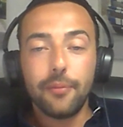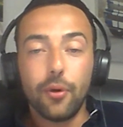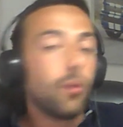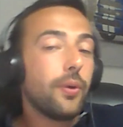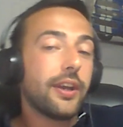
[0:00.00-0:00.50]

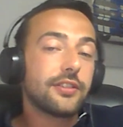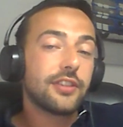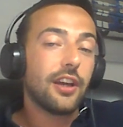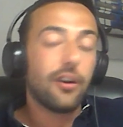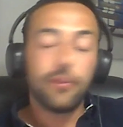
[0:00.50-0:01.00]
or we can
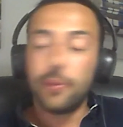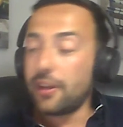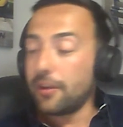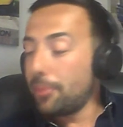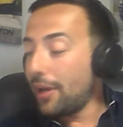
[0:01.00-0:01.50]
start off with
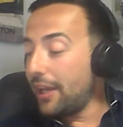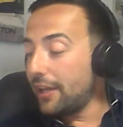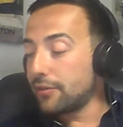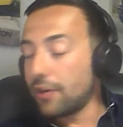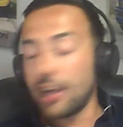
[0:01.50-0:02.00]
a
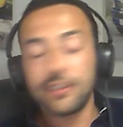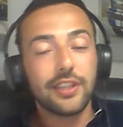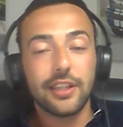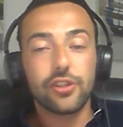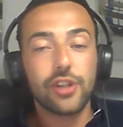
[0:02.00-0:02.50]
complete
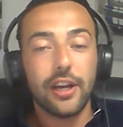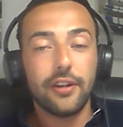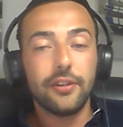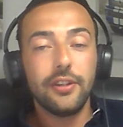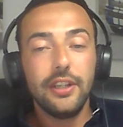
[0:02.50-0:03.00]
rusting
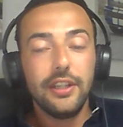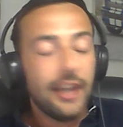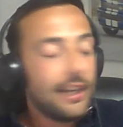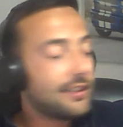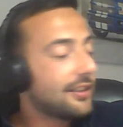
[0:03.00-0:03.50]
shell
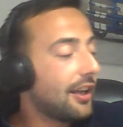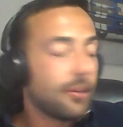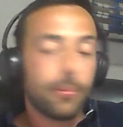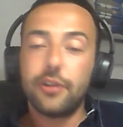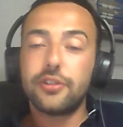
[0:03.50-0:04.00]
and start
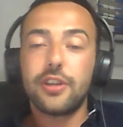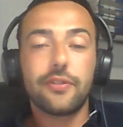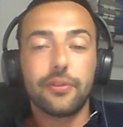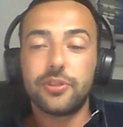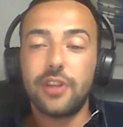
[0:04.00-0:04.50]
the
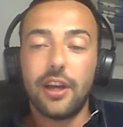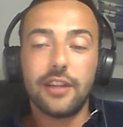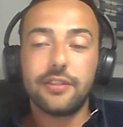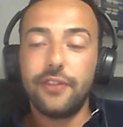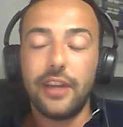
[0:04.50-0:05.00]
process from
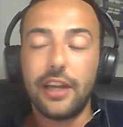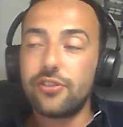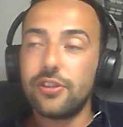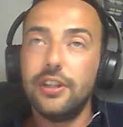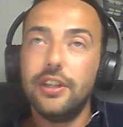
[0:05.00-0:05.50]
start to
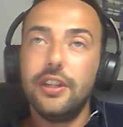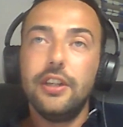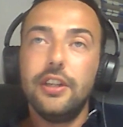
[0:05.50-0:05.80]
finish.